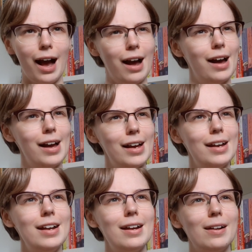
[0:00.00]

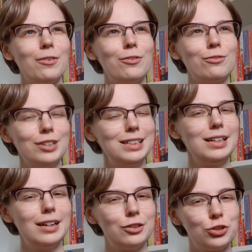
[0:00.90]
I
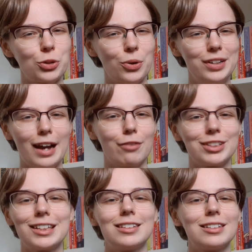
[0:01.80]
really enjoyed
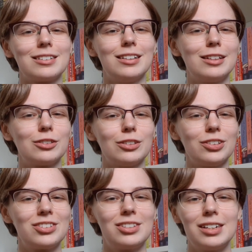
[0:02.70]
having like this little
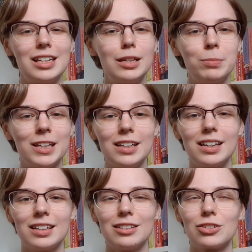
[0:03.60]
sneak peek
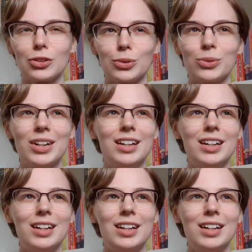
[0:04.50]
into